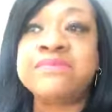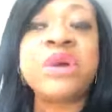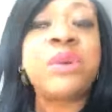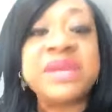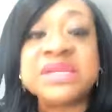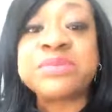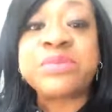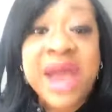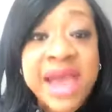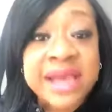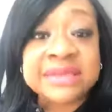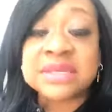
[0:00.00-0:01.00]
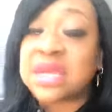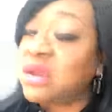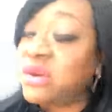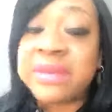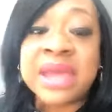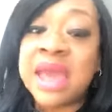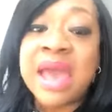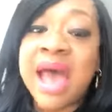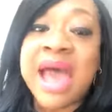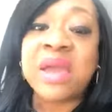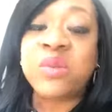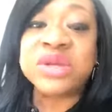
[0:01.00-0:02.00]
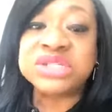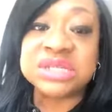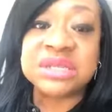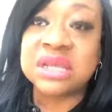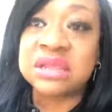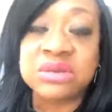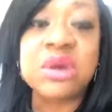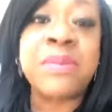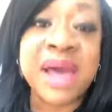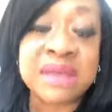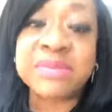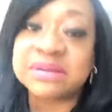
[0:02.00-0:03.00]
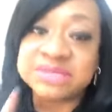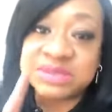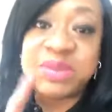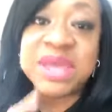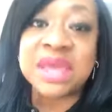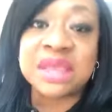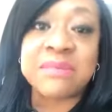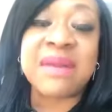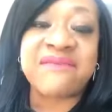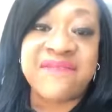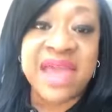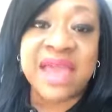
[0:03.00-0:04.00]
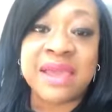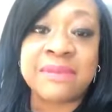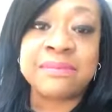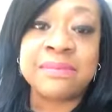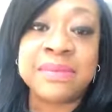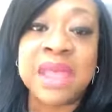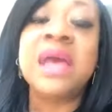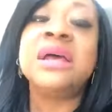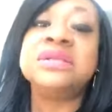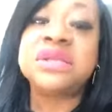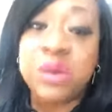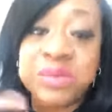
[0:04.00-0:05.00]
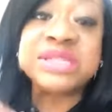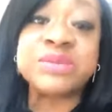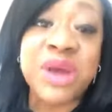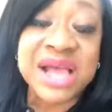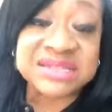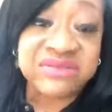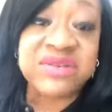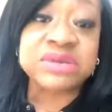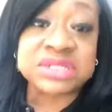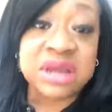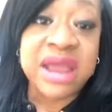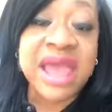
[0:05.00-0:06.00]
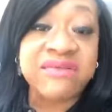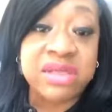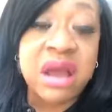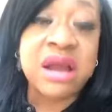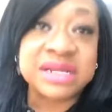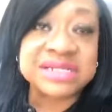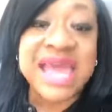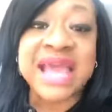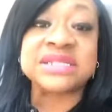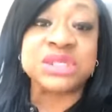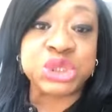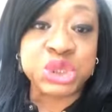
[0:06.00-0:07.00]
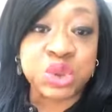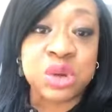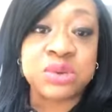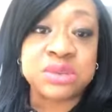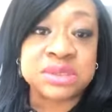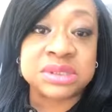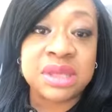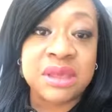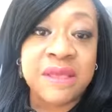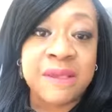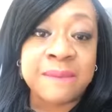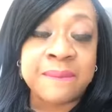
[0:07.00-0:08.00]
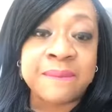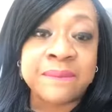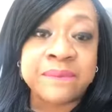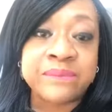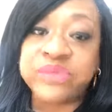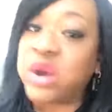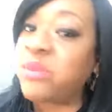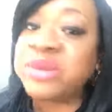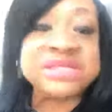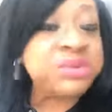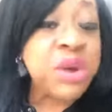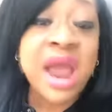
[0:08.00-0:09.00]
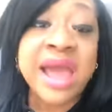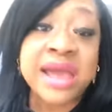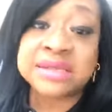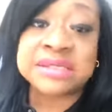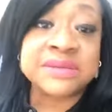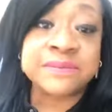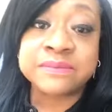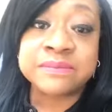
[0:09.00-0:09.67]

Don't be surprised. Hear me. I ain't wishing nothing on nobody, but I'm speaking in my vein. Don't be surprised if folks start having heart attacks and strokes. Don't be surprised.